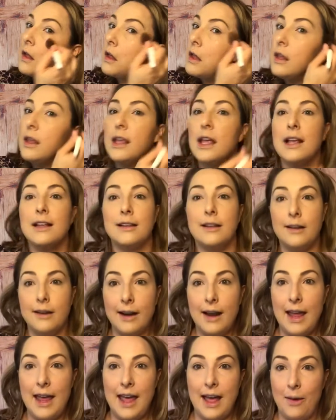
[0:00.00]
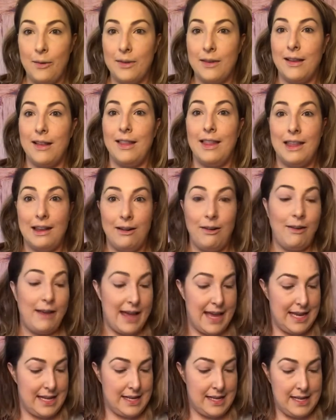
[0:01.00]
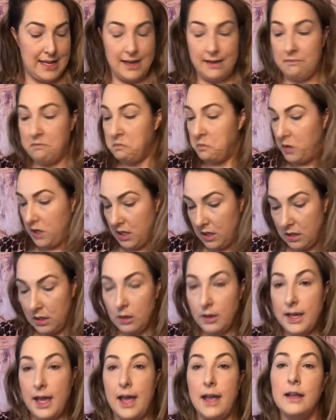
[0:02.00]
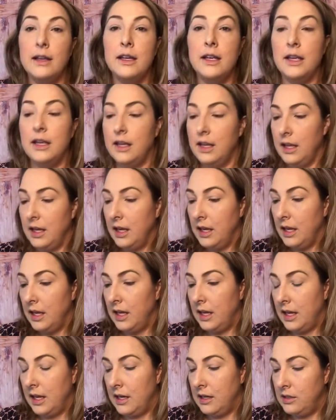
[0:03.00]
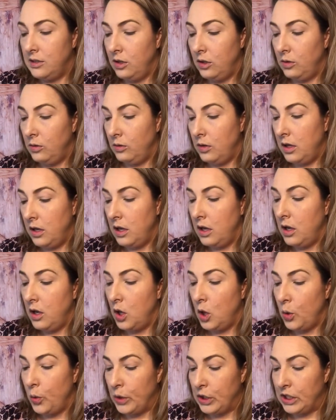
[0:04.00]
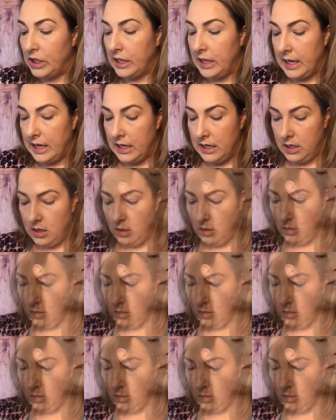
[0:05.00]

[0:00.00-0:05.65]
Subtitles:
Yesterday I was a little icy, which is okay. You gotta do what you gotta do.